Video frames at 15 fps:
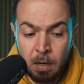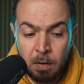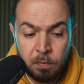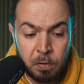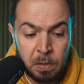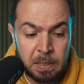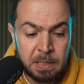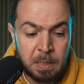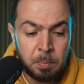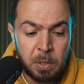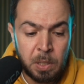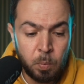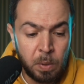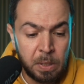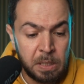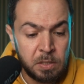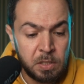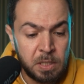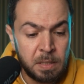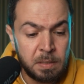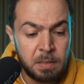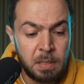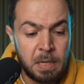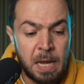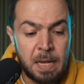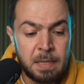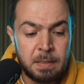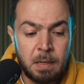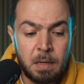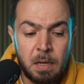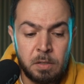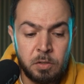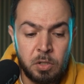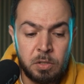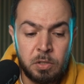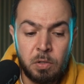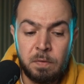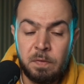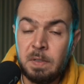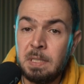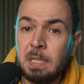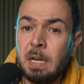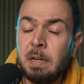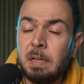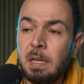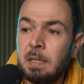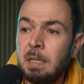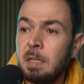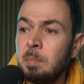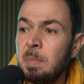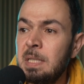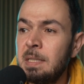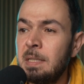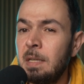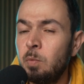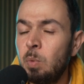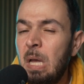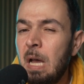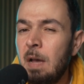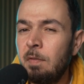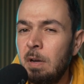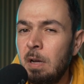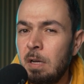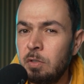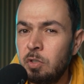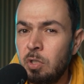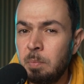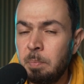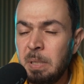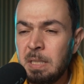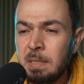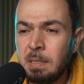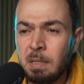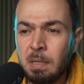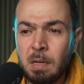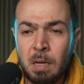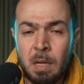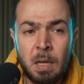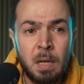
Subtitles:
For example, a 1-inch sensor has a larger surface area. That means that we have a larger pixel